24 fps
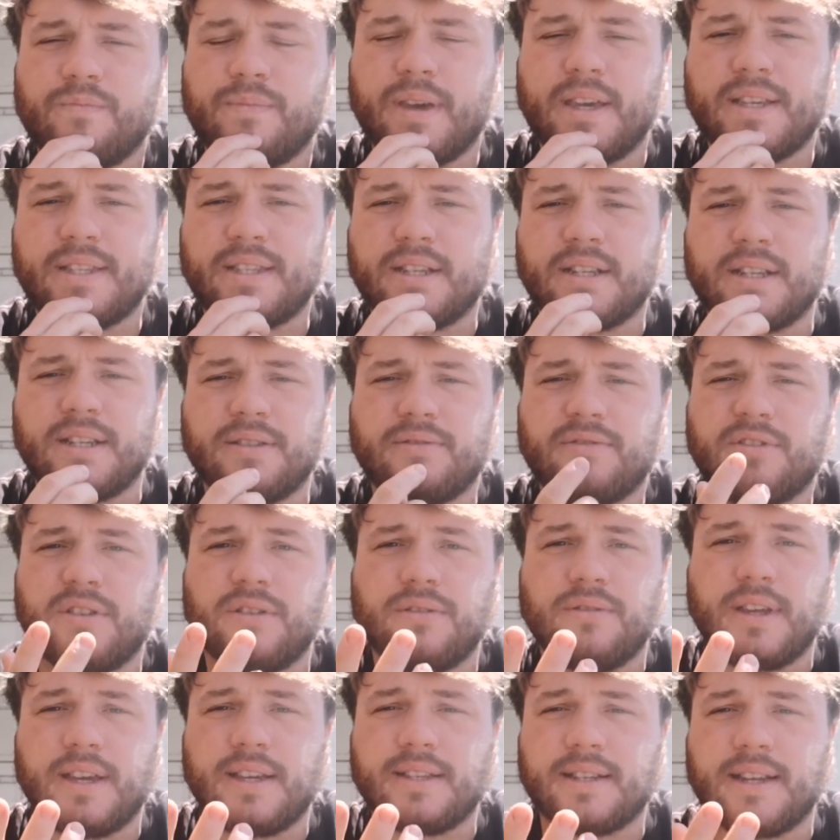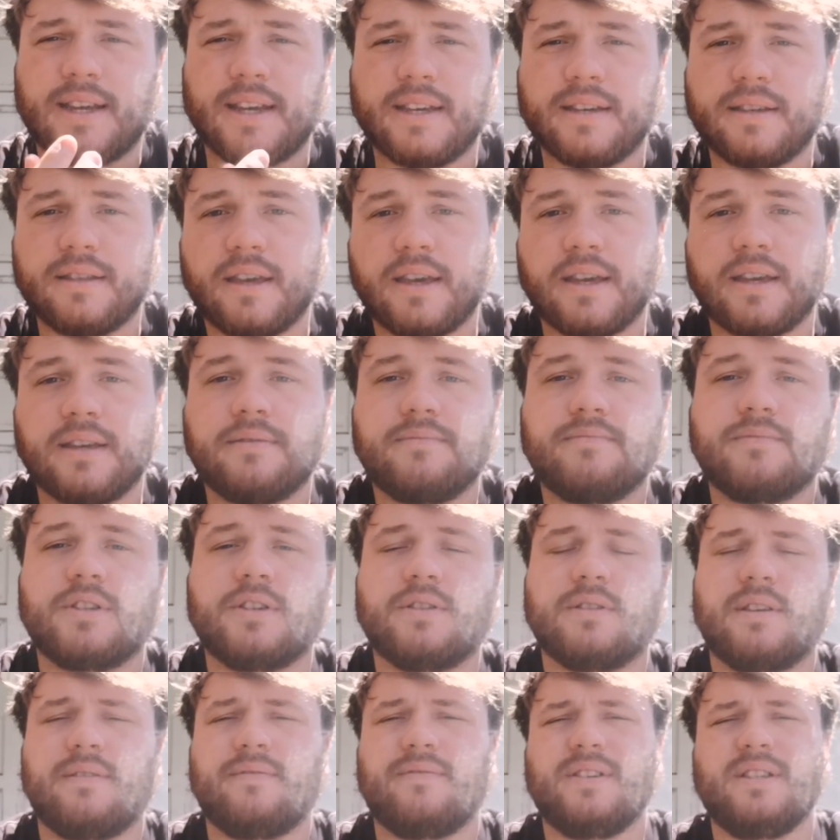Basically 2 days later they got their